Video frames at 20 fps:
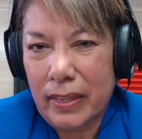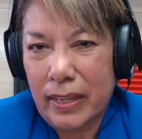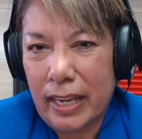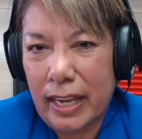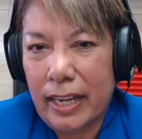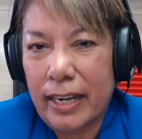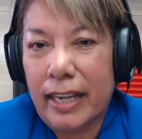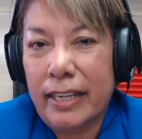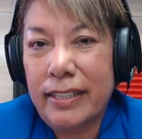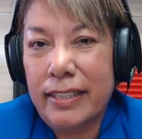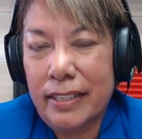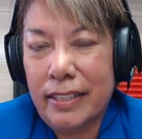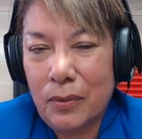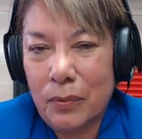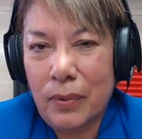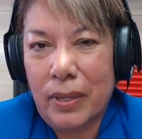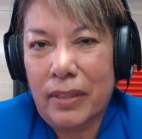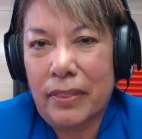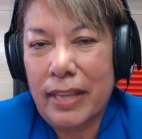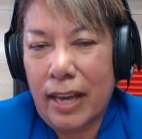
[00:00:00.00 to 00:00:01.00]
And I did it
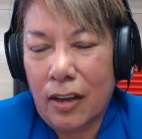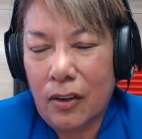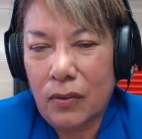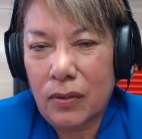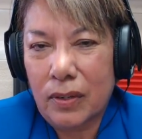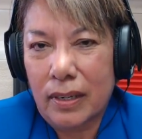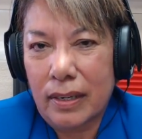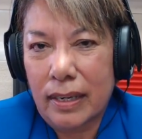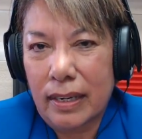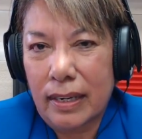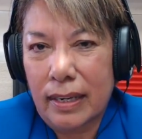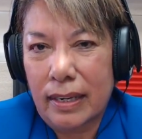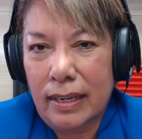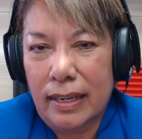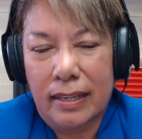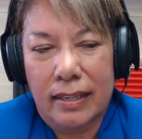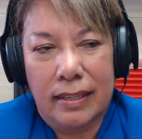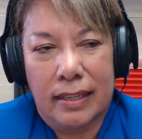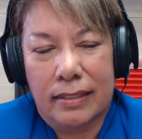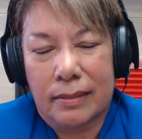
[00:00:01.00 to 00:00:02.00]
without
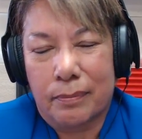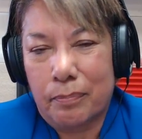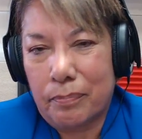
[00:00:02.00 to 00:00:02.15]
a,